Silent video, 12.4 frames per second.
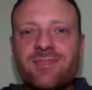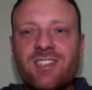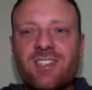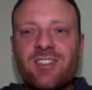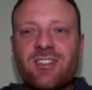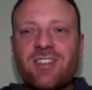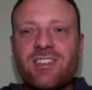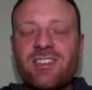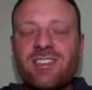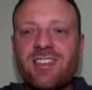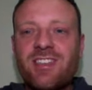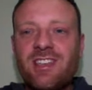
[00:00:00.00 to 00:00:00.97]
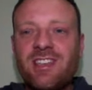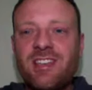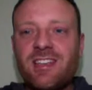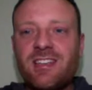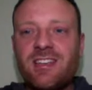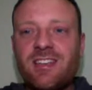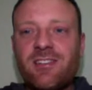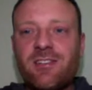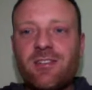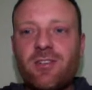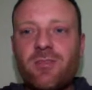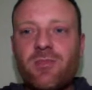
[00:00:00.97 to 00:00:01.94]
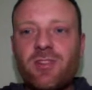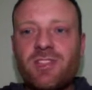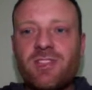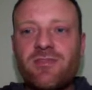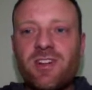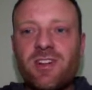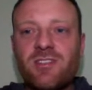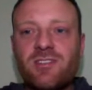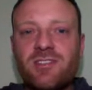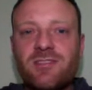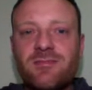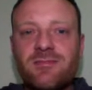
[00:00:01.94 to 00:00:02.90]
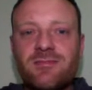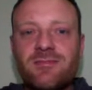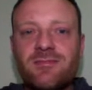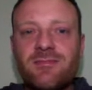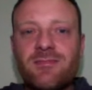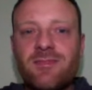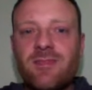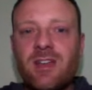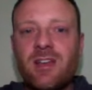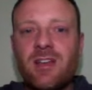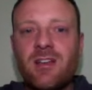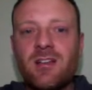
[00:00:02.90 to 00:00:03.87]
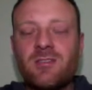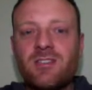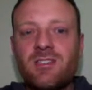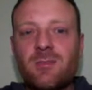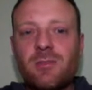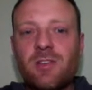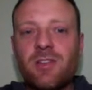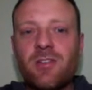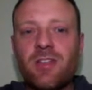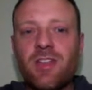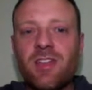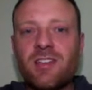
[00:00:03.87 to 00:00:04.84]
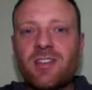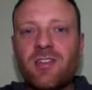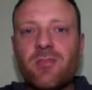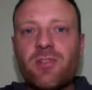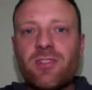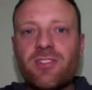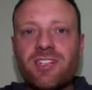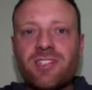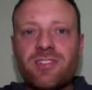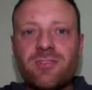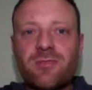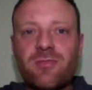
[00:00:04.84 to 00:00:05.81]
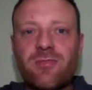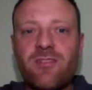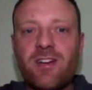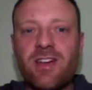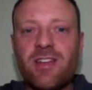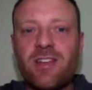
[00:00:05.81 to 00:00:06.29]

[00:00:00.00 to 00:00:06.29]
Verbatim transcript: so here's the downloaded project files. Just double click on the Xcode project to fire